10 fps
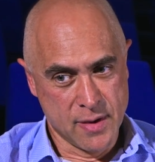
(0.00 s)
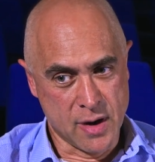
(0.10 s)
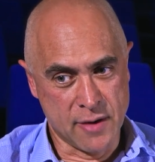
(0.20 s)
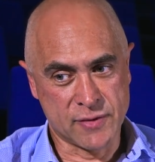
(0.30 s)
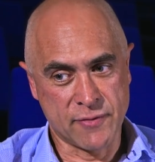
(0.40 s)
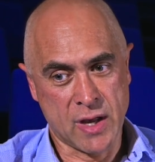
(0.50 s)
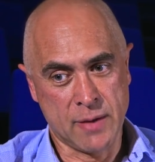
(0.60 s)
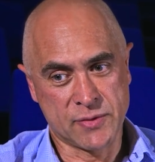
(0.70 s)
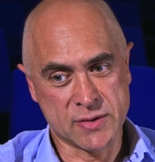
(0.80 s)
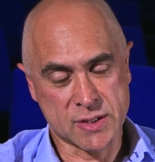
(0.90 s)
I've
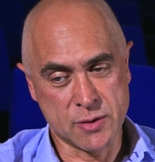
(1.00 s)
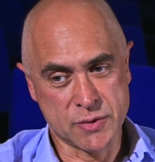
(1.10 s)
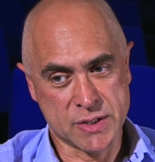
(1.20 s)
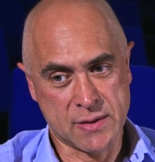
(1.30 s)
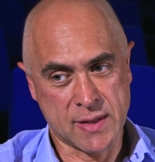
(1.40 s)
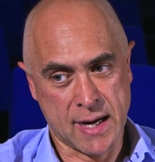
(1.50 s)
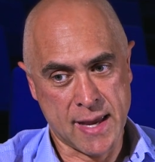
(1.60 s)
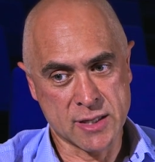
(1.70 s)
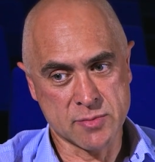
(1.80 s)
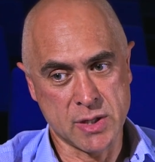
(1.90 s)
developed a skill set that
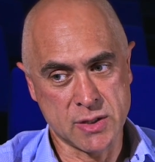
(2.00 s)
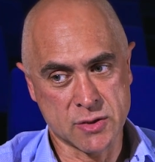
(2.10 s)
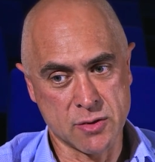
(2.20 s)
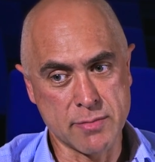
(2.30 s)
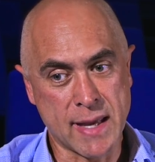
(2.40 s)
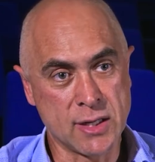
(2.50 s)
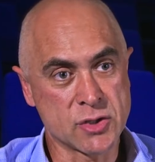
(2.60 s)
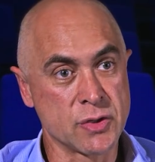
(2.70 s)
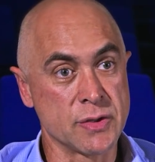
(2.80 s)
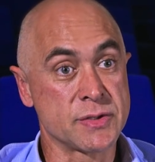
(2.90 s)
allows me to manage
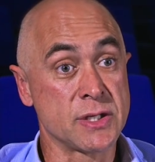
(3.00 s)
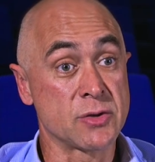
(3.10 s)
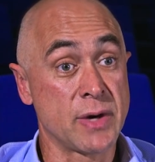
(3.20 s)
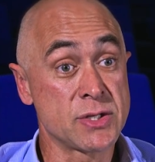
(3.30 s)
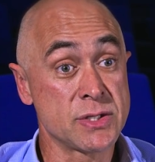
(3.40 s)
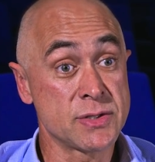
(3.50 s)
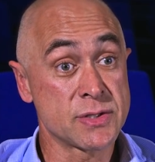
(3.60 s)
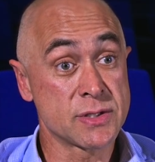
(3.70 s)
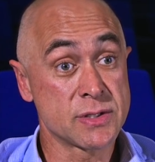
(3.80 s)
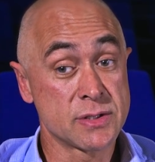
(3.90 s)
certain
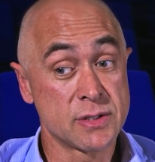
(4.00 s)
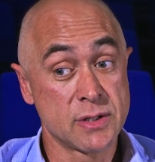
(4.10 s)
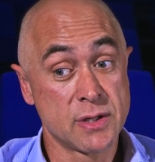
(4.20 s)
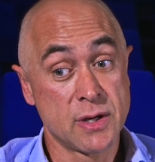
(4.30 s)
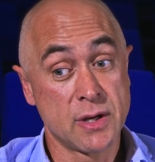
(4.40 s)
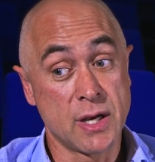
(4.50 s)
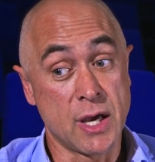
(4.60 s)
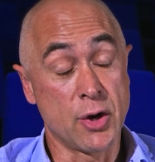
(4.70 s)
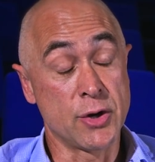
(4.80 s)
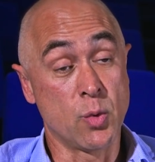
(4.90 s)
situations.
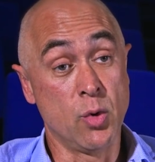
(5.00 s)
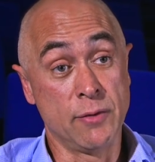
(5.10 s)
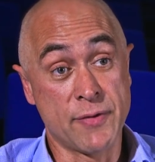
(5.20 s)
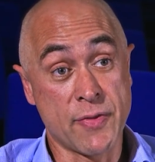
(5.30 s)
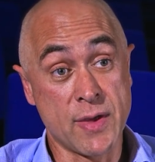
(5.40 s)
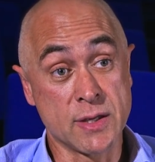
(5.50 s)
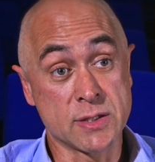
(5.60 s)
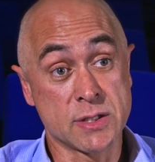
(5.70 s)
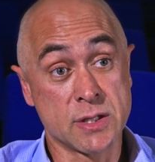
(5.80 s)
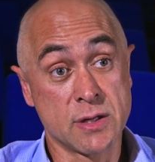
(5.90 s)
And I do all of the
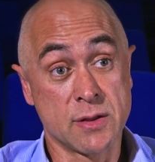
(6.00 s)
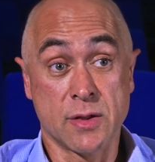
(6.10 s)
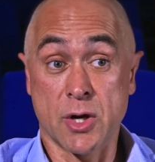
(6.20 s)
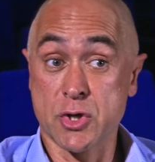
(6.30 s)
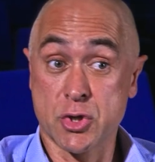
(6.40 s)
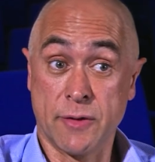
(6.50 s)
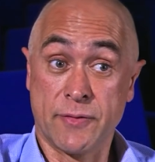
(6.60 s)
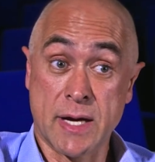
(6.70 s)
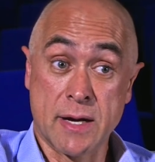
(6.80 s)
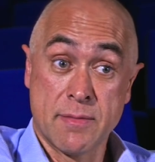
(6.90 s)
things that I should have
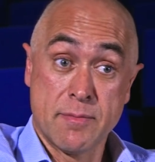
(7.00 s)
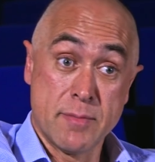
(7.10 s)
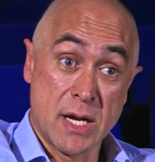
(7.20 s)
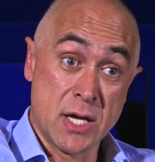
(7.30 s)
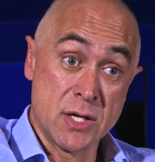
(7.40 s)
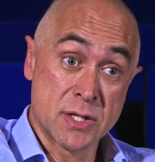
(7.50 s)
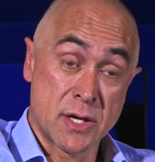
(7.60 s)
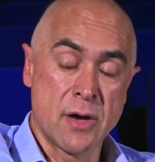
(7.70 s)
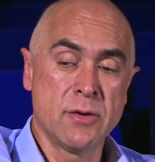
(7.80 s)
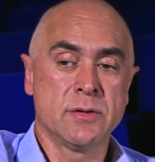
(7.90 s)
done many years
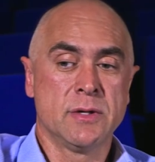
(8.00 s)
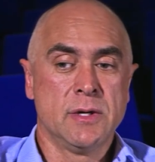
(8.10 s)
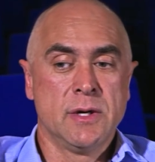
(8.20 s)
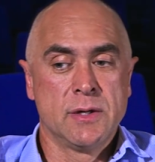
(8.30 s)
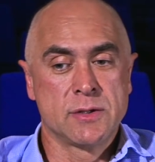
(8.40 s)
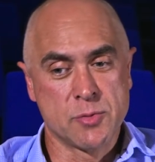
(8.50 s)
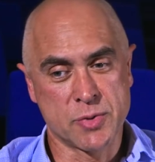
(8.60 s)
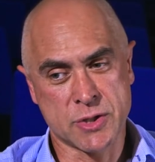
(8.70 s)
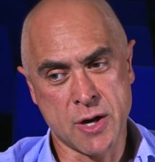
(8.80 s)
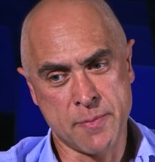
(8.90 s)
ago to
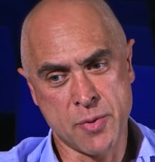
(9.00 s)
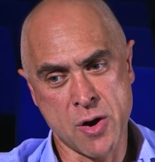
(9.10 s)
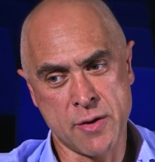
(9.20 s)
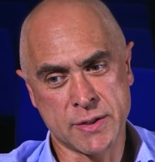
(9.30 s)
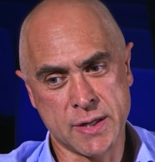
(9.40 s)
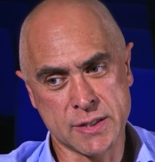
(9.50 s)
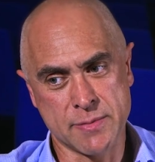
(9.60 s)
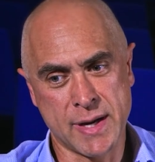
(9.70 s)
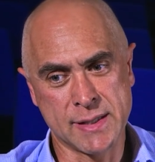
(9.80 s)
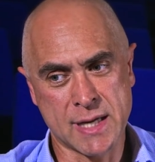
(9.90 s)
prioritise
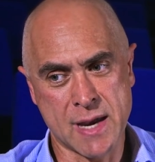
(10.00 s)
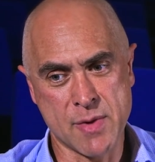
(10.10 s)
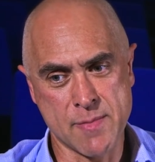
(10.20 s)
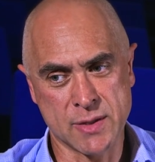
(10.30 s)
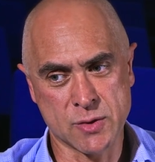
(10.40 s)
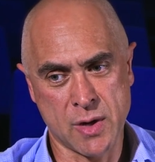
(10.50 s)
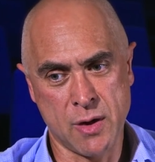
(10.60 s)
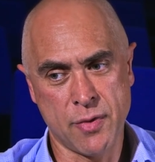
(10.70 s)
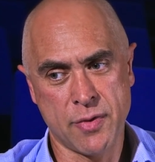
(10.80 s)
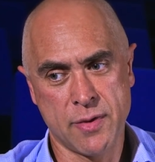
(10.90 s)
and maintain my mental
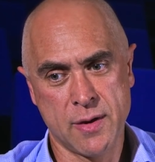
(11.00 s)
health.